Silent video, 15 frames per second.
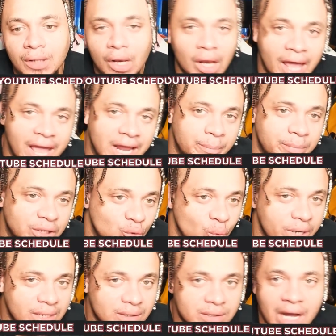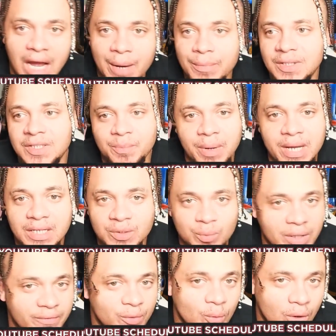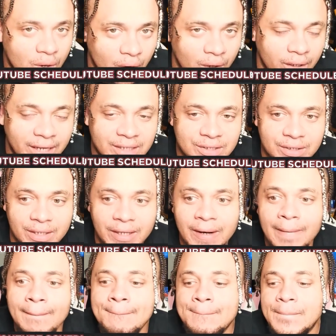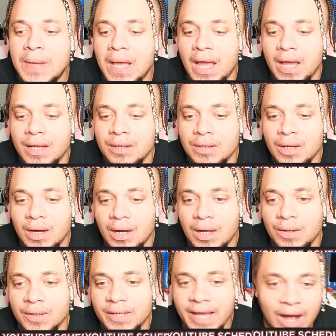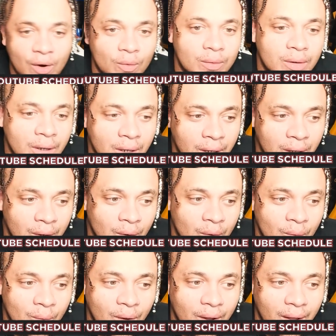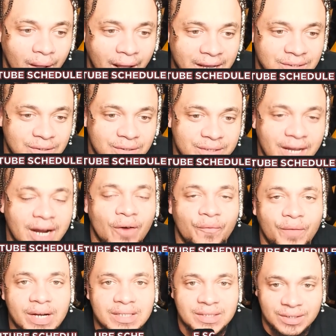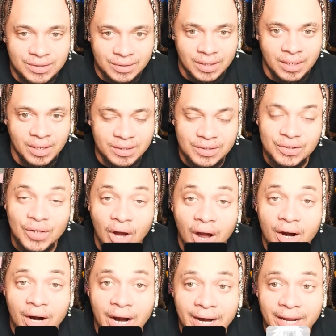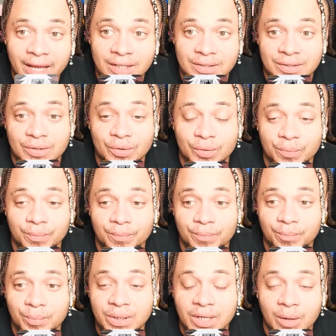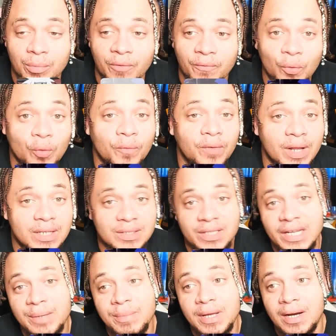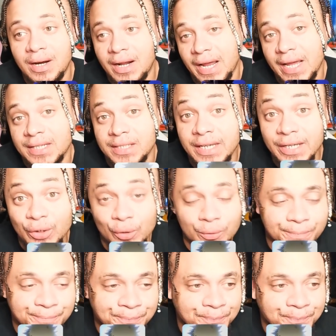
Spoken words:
the land between time and space, whatever you want to call that shit. And the Count has to sacrifice his daughter, I guess, to become a full-fledged demon and, I guess, heal.